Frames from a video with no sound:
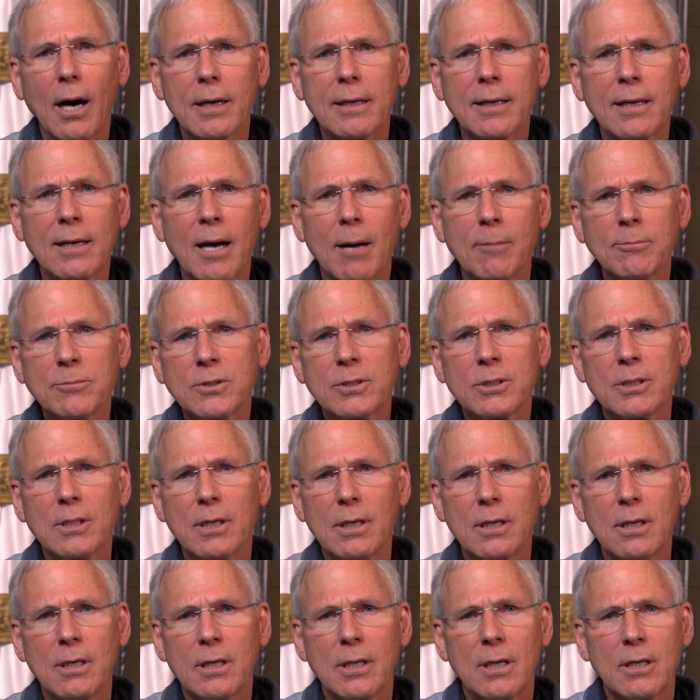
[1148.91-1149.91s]
come
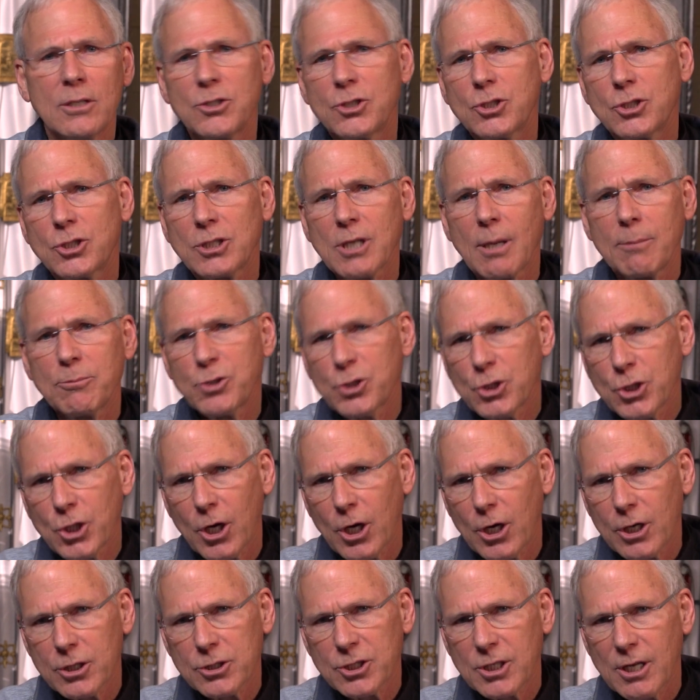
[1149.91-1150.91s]
to some
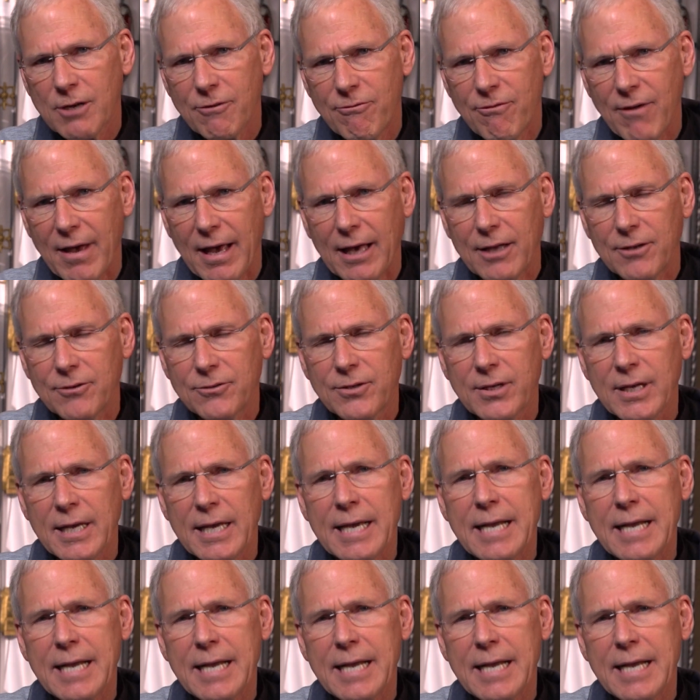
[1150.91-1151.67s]
church event.